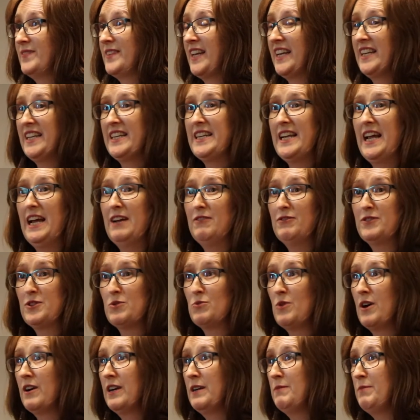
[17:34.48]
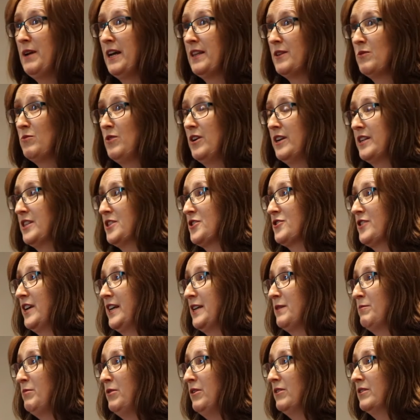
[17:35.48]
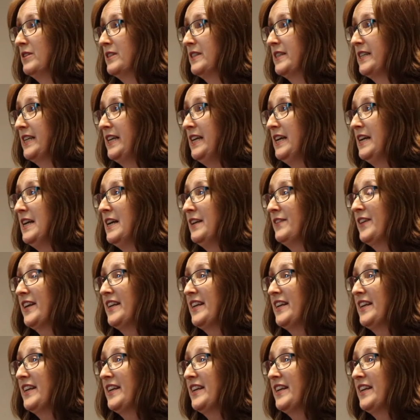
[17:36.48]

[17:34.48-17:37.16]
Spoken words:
They didn't have to worry about the White Australia policy.